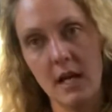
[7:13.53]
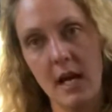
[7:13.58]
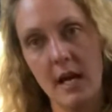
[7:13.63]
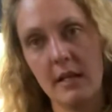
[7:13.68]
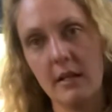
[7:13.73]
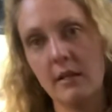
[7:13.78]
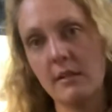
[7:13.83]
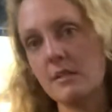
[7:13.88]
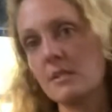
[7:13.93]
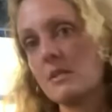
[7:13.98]

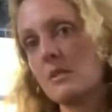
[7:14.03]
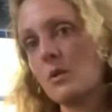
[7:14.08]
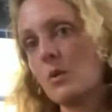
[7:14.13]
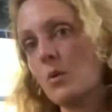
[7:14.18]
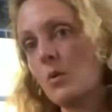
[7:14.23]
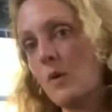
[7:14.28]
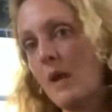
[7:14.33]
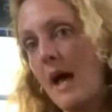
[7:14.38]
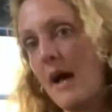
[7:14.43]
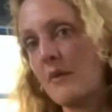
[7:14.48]
and I'll just
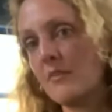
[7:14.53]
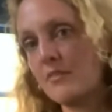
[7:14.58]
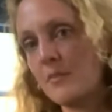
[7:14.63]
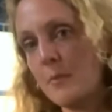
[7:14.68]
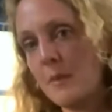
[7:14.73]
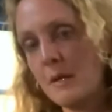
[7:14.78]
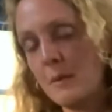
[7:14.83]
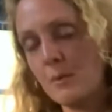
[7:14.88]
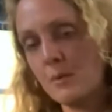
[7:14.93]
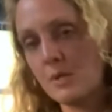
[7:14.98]
call out for
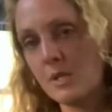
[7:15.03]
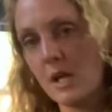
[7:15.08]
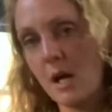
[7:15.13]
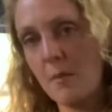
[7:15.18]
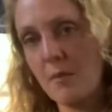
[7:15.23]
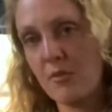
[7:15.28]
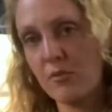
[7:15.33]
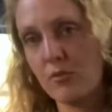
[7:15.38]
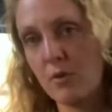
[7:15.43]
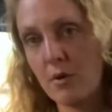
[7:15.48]
people to
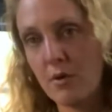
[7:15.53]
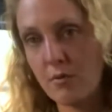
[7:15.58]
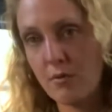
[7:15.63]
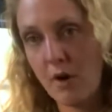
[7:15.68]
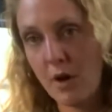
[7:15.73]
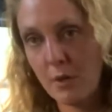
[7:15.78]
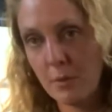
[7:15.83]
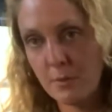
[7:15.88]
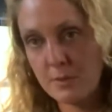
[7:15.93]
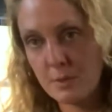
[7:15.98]
come and throw a
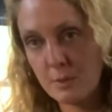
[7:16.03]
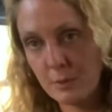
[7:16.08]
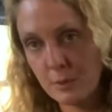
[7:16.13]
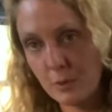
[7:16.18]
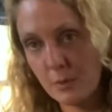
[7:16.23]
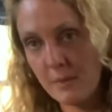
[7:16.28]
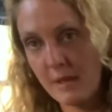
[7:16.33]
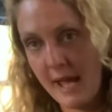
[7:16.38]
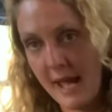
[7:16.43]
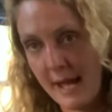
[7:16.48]
rope to
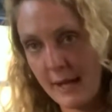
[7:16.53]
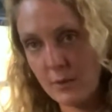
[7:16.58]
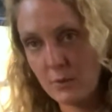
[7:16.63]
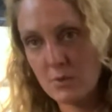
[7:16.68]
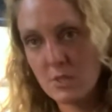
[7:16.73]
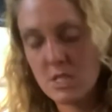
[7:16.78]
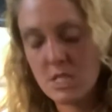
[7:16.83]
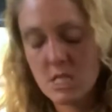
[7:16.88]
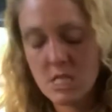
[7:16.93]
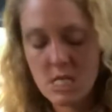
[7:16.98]
pull me
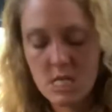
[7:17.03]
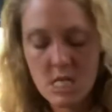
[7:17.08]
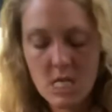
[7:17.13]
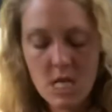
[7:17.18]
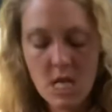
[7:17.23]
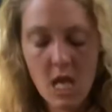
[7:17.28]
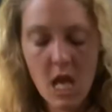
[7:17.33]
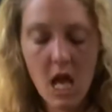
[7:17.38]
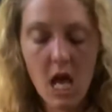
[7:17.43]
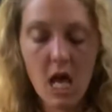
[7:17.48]
out,
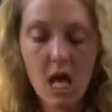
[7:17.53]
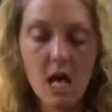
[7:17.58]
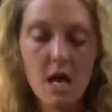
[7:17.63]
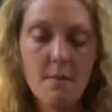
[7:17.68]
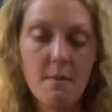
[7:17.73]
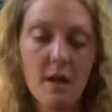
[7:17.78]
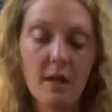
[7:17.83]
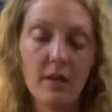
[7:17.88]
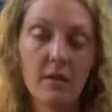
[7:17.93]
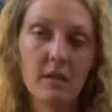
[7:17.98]

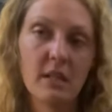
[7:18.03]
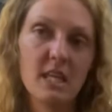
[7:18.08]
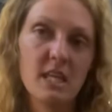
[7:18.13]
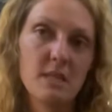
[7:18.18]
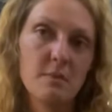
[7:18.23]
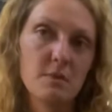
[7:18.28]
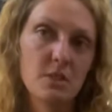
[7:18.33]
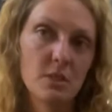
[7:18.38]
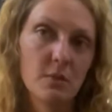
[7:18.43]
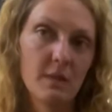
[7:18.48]
and I'll
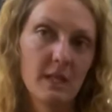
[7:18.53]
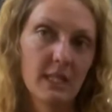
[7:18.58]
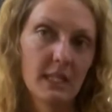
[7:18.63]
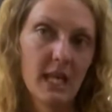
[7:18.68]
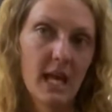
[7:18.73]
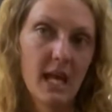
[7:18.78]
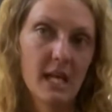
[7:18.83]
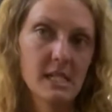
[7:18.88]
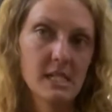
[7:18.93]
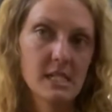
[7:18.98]
keep doing
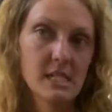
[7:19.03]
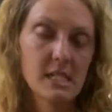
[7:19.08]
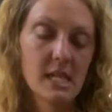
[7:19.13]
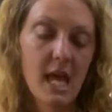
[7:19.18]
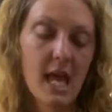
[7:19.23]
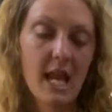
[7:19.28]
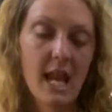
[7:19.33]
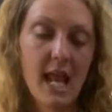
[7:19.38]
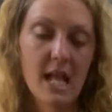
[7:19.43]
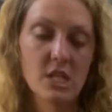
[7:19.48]
that.
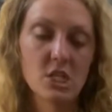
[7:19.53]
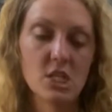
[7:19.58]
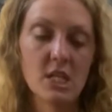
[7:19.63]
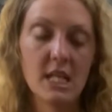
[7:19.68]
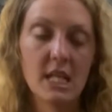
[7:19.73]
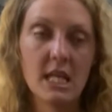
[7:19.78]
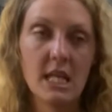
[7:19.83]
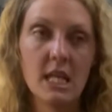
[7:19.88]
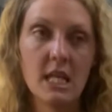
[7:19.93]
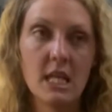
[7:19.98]
And
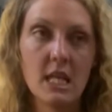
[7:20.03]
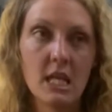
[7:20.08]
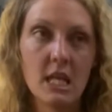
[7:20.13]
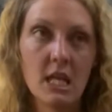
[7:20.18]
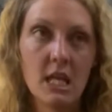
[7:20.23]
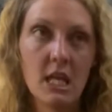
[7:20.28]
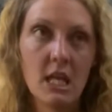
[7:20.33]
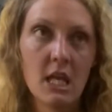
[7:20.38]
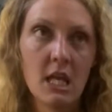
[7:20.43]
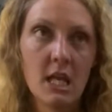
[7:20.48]
actually
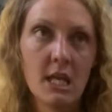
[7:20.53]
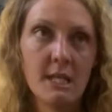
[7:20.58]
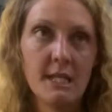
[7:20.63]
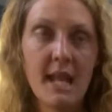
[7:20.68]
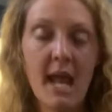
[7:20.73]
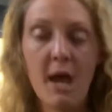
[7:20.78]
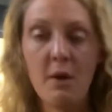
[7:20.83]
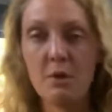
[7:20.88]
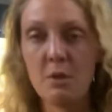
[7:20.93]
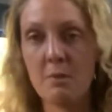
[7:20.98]

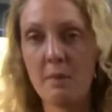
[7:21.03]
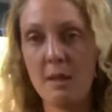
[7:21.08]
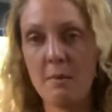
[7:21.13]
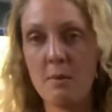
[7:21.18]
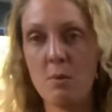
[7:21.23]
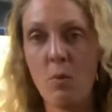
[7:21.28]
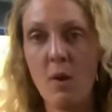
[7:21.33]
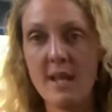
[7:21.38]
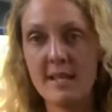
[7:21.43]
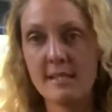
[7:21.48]
now you're
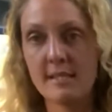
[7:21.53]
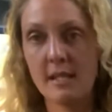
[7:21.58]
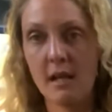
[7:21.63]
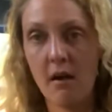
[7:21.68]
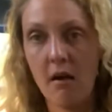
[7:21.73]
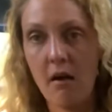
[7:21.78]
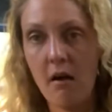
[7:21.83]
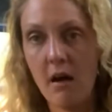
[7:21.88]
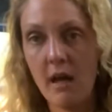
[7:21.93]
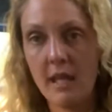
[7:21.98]
maybe waist
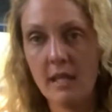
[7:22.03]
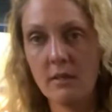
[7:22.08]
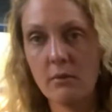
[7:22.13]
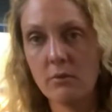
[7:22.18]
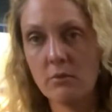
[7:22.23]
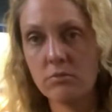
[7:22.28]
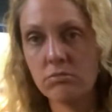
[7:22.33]
high